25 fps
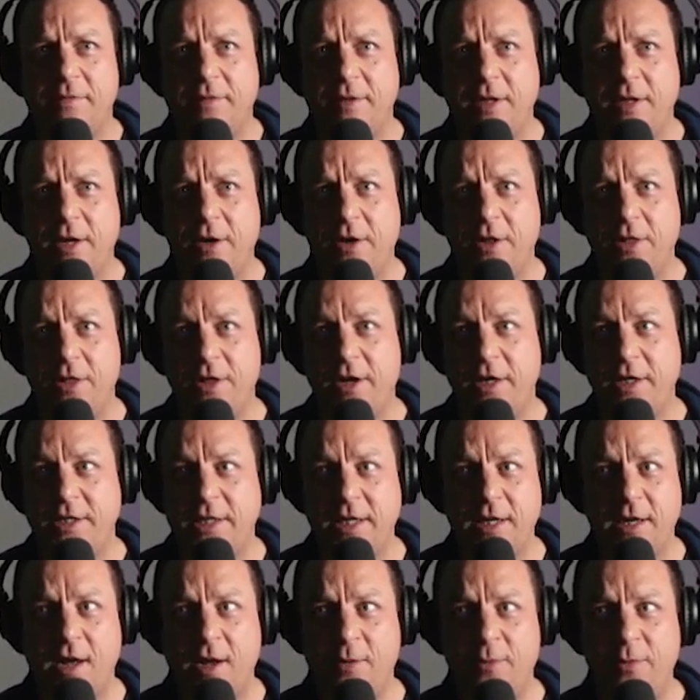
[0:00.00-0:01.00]
you know, at
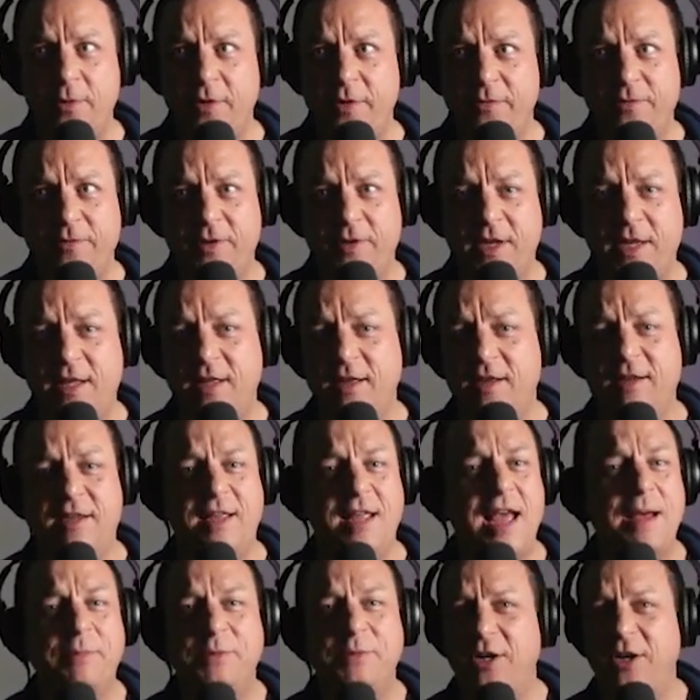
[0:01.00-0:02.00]
13, I would have
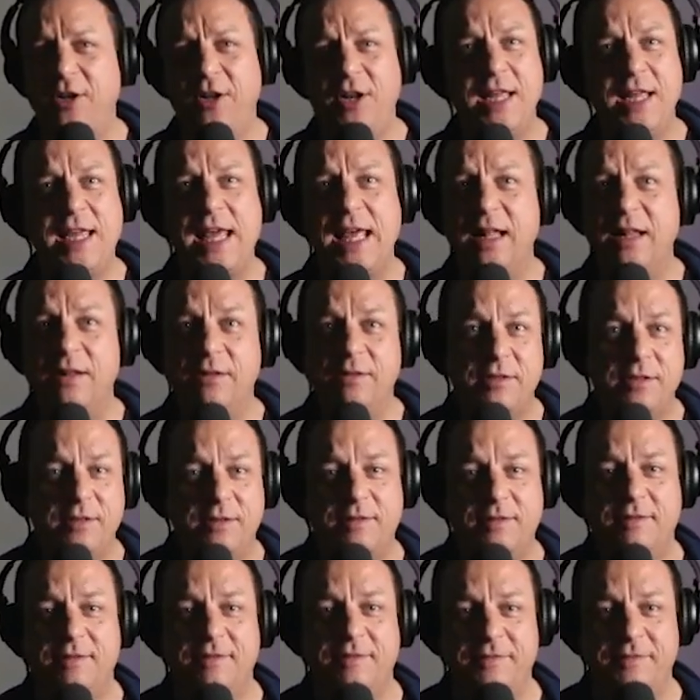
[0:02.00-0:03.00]
absolutely killed
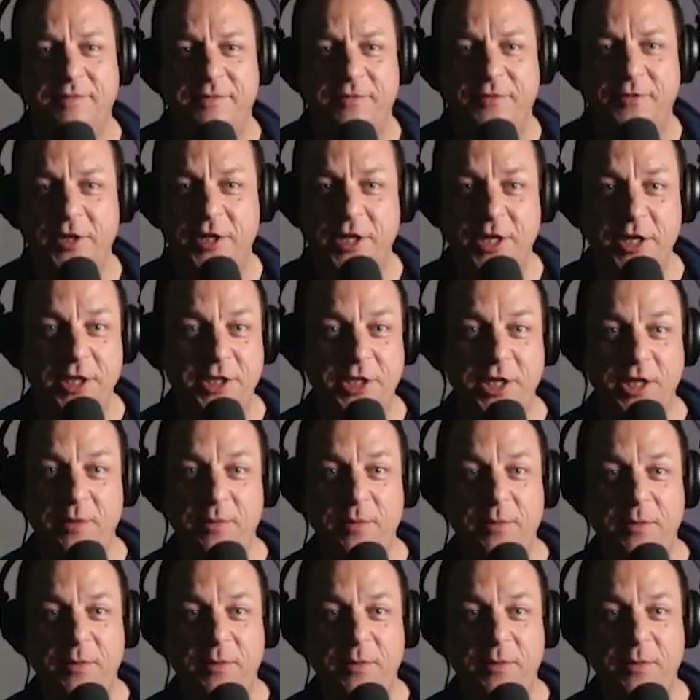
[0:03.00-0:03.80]
for YouTube.